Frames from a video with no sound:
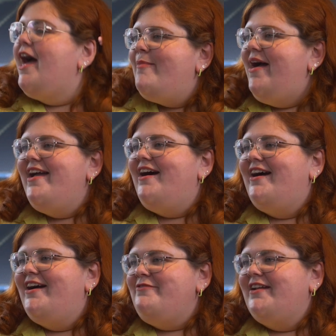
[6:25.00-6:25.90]
how about
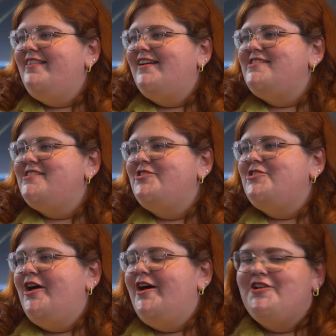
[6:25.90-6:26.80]
AI? I feel like that's
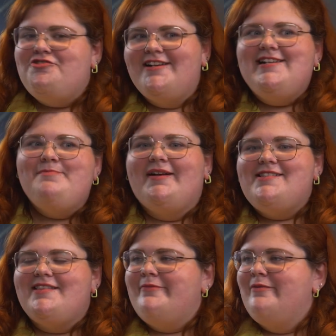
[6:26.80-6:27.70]
such a trending
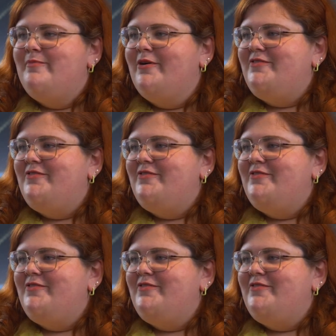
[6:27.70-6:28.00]
buzz at the moment,